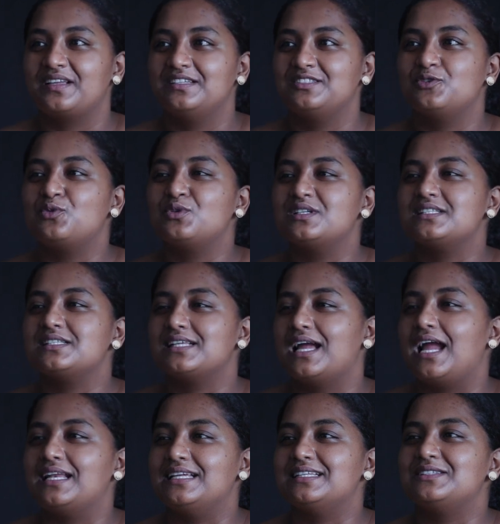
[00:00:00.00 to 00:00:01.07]
She couldn't
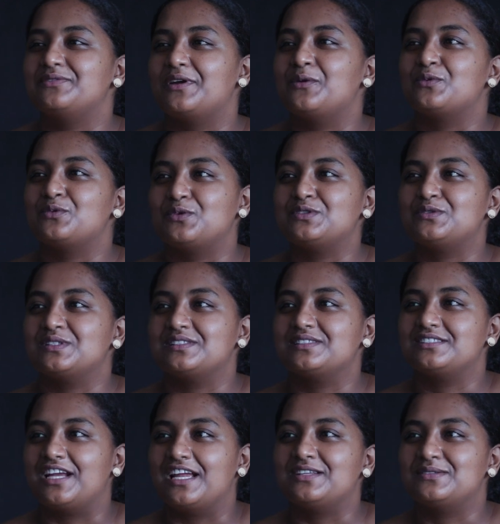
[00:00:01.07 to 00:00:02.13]
identify with what I was
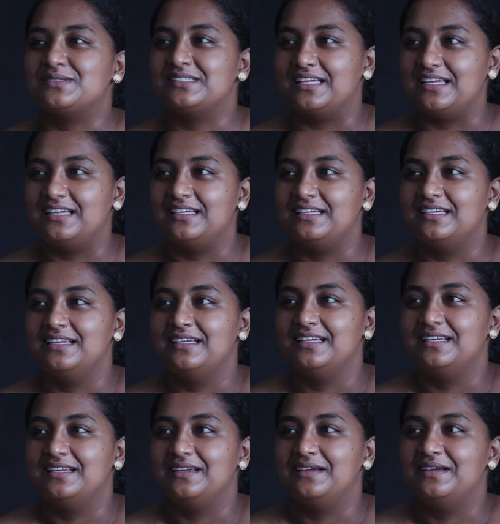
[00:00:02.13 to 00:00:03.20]
trying to say.
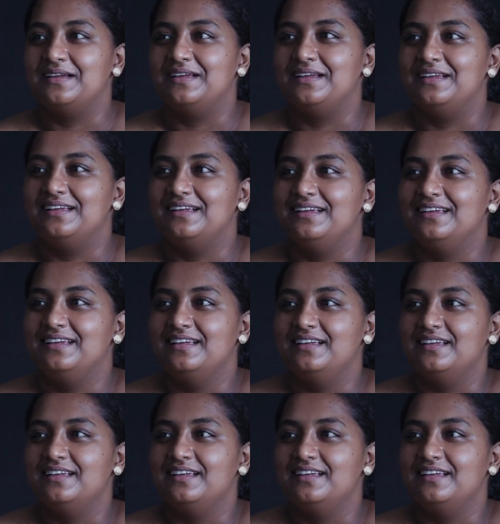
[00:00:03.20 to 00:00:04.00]
What were you trying to say?